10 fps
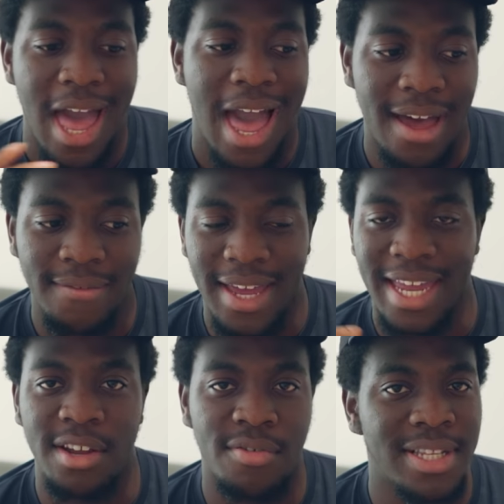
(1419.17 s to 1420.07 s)
have
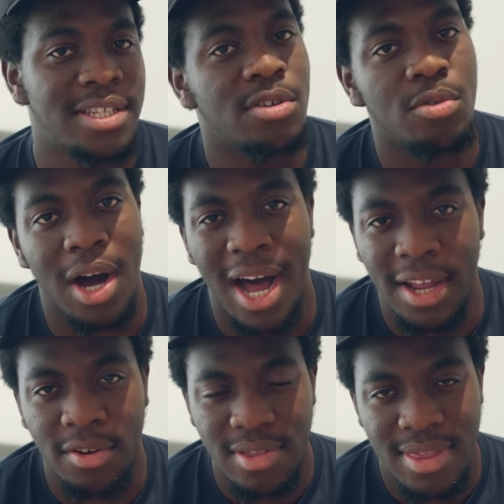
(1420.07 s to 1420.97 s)
a critical
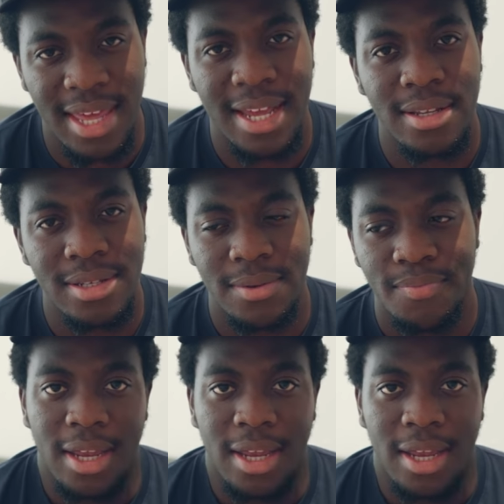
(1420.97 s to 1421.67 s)
eye on things